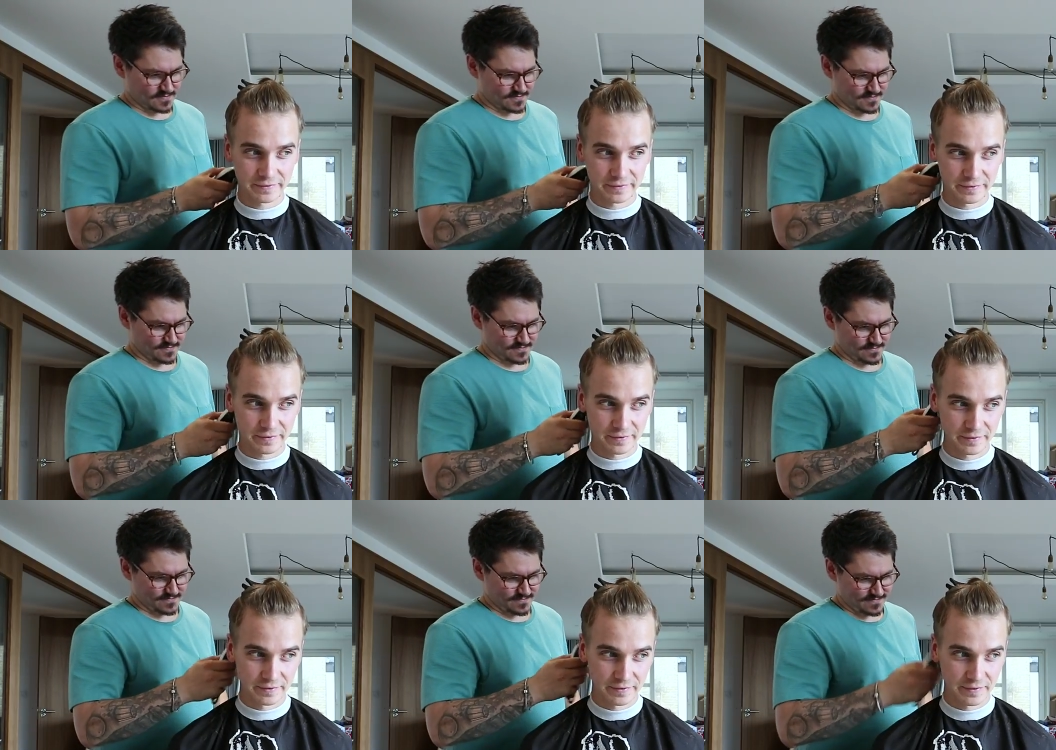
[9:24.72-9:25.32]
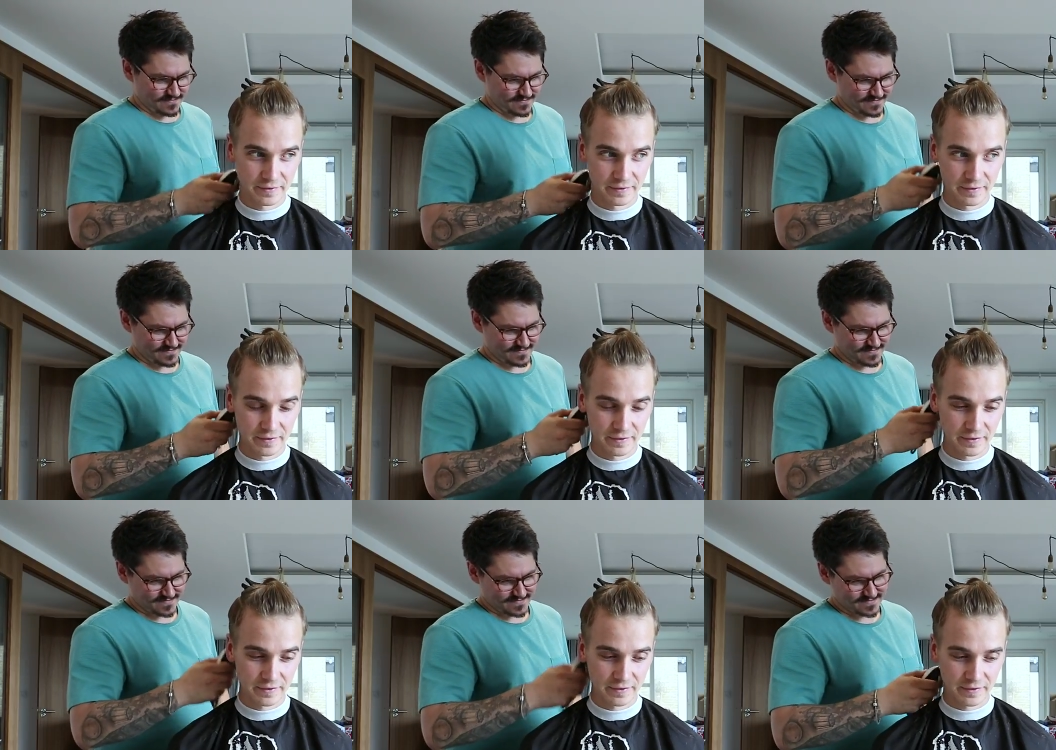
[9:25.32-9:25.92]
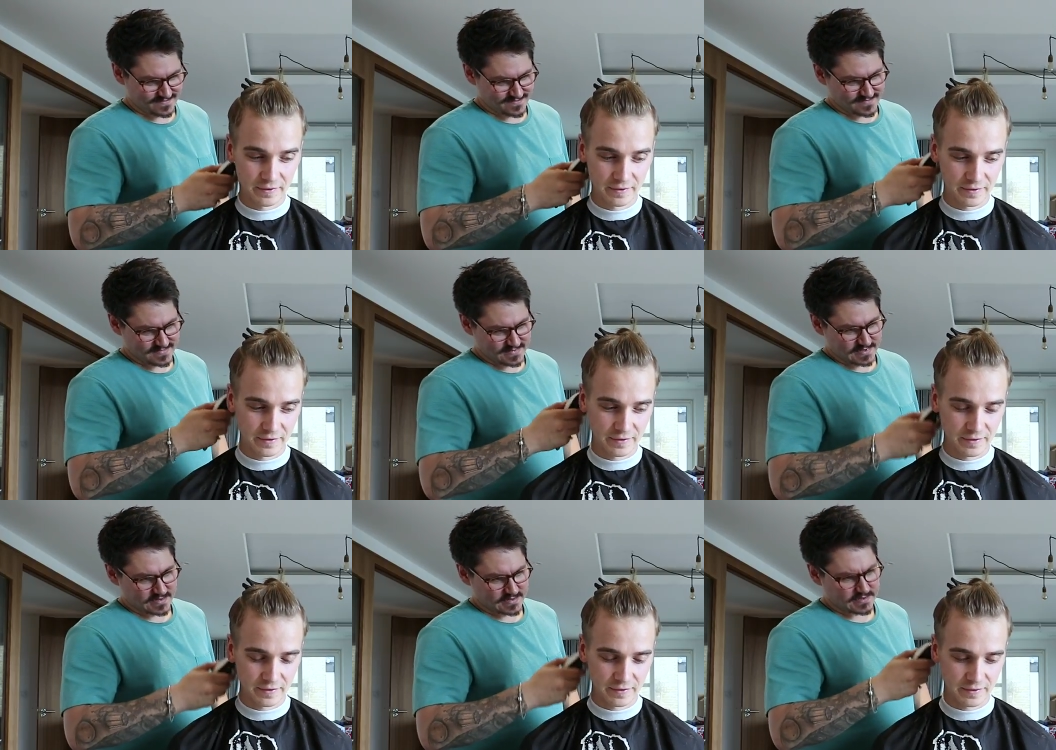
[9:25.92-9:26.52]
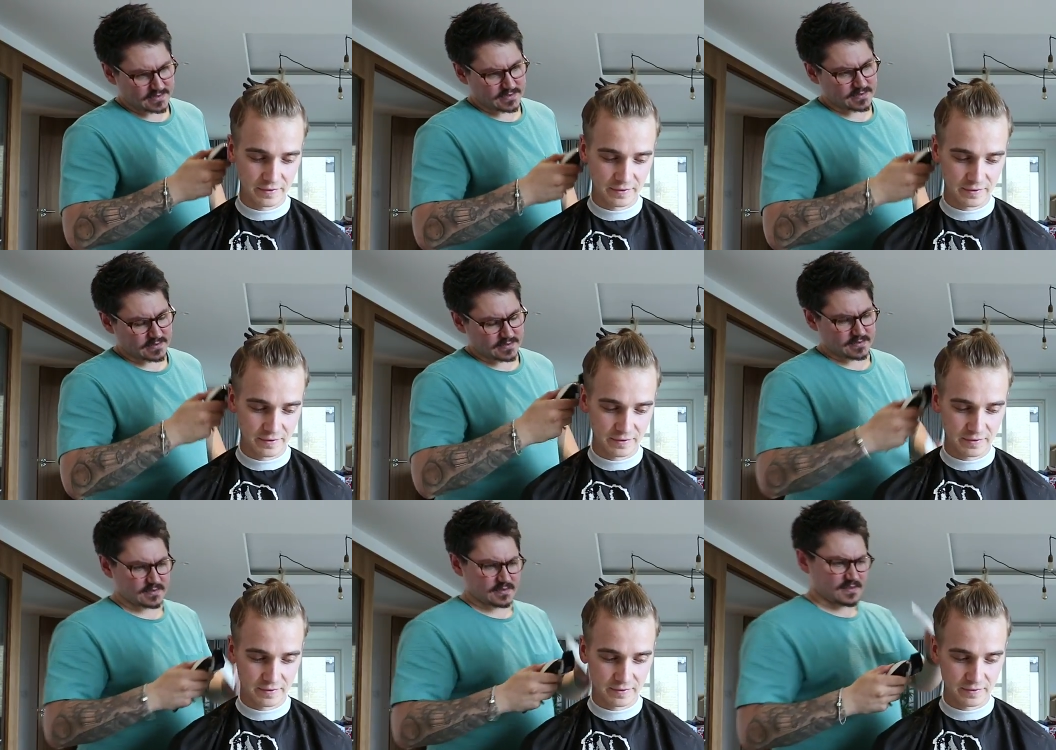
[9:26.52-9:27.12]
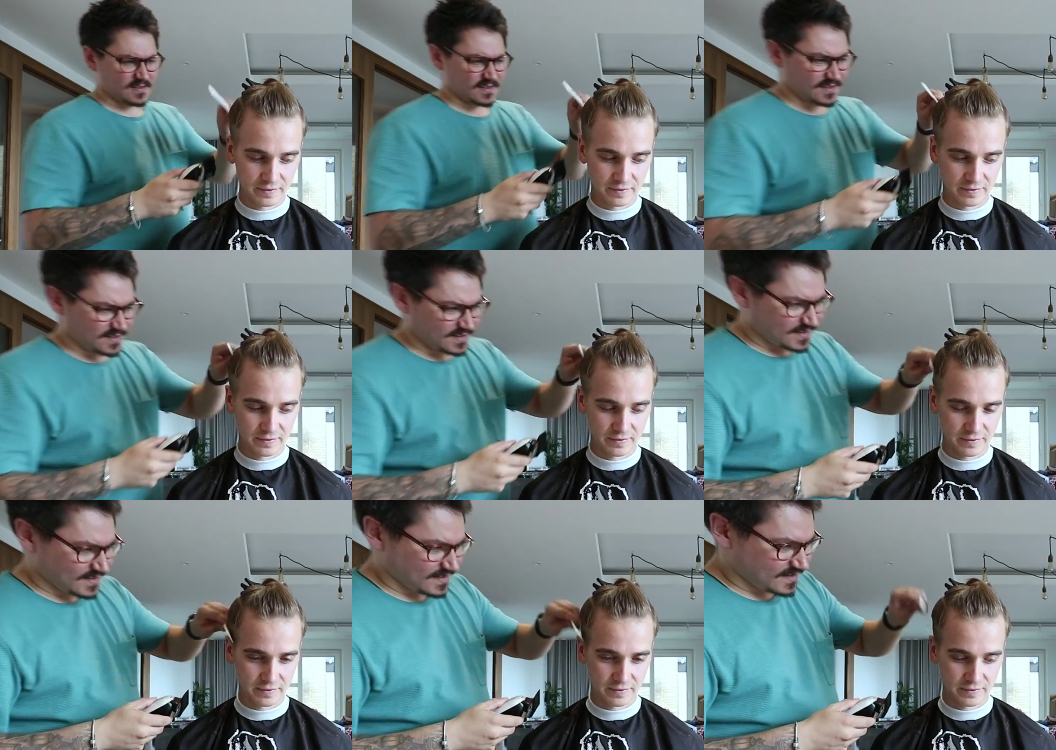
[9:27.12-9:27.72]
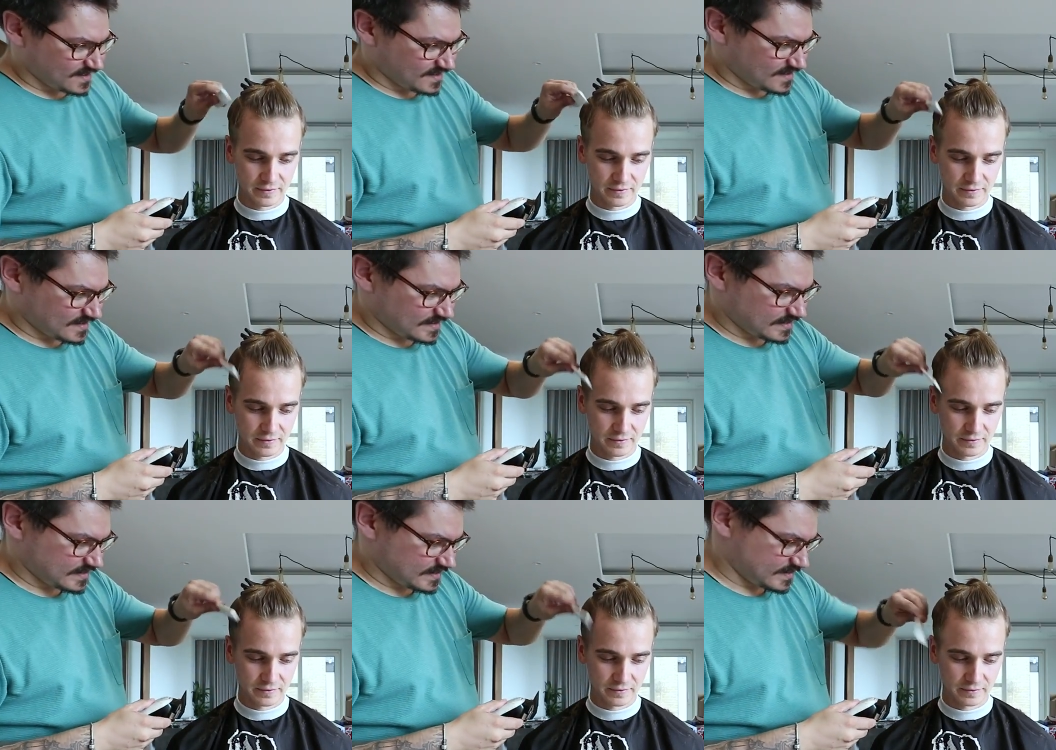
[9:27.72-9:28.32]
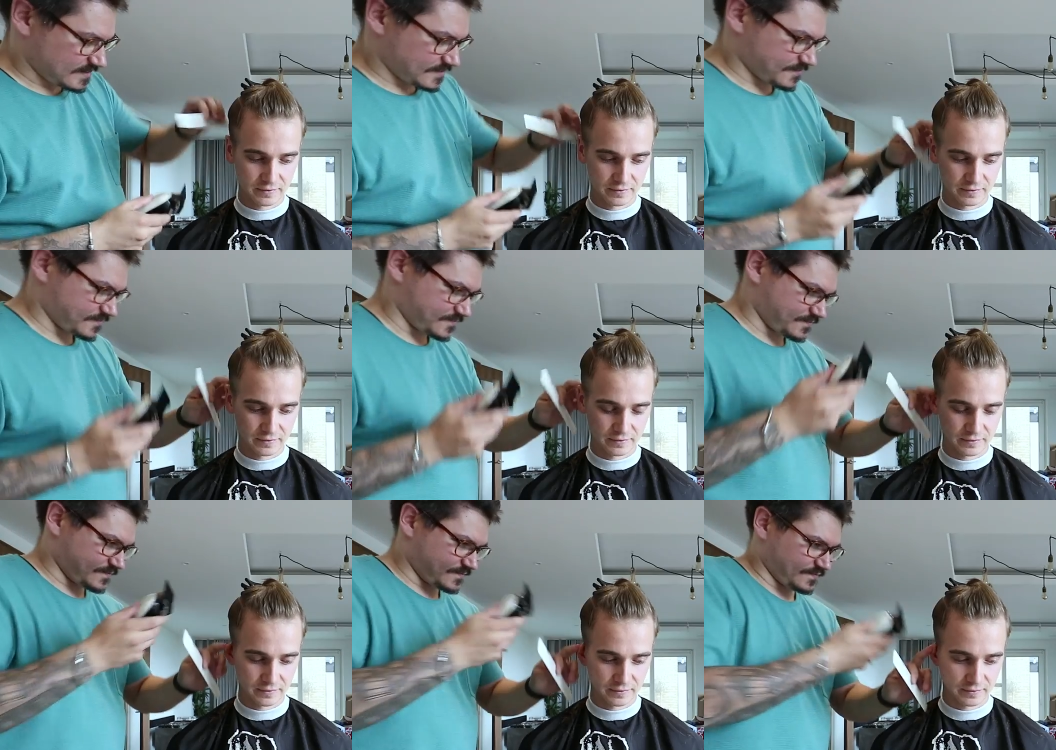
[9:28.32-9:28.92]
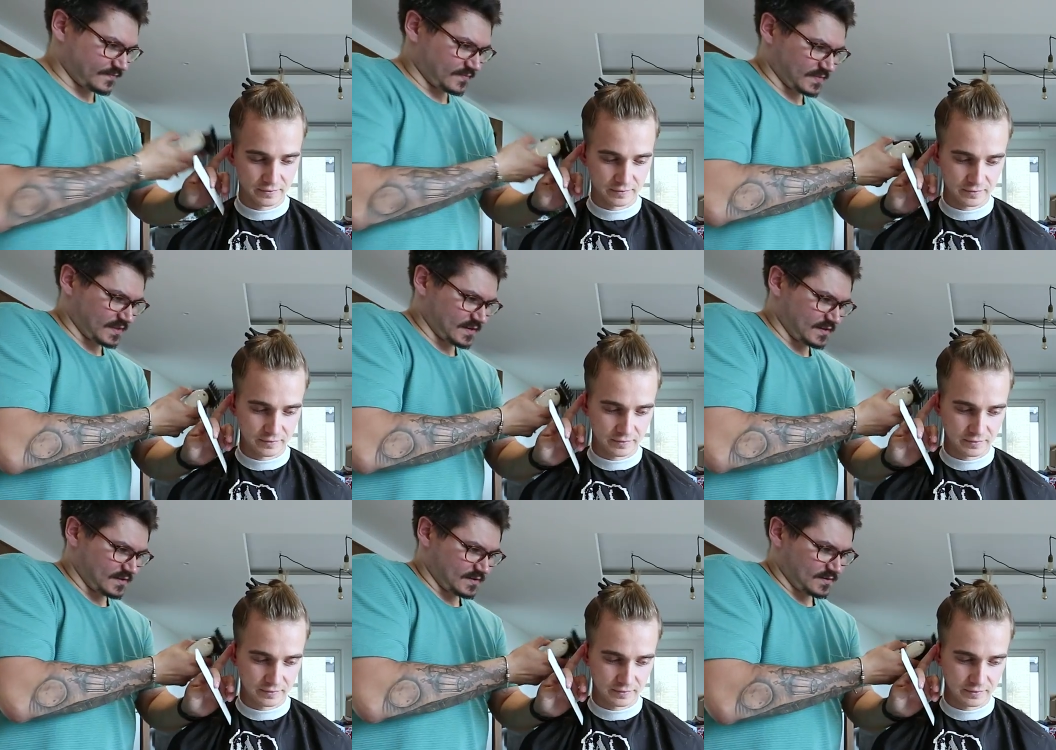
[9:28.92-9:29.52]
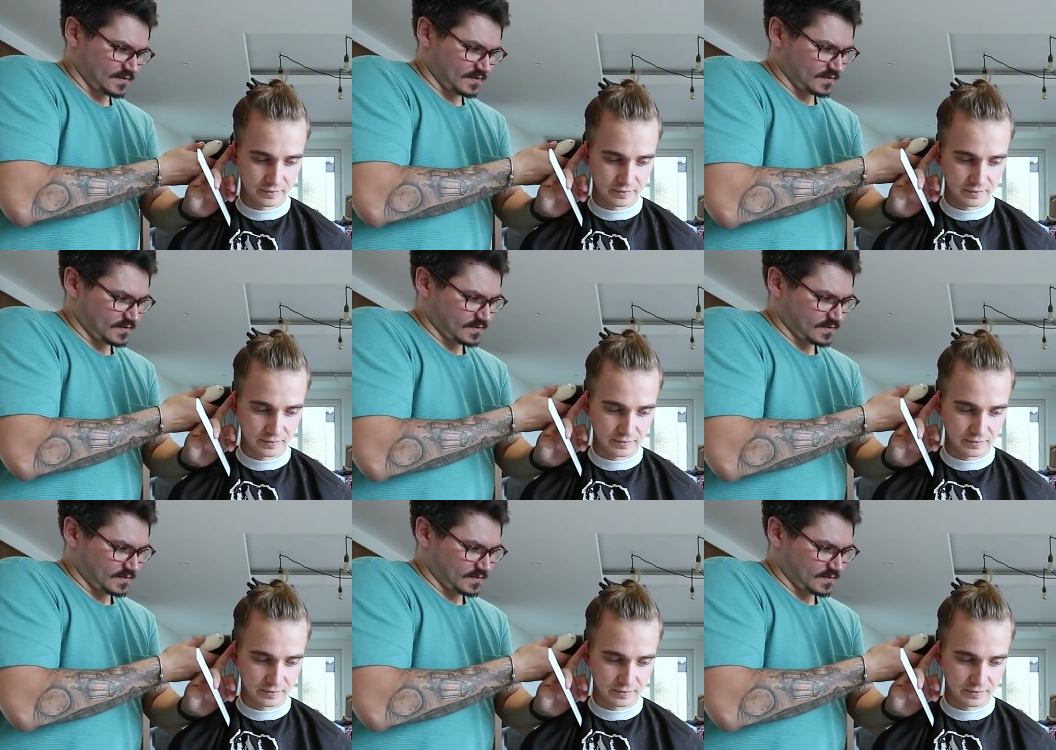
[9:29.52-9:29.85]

No one is speaking in this clip.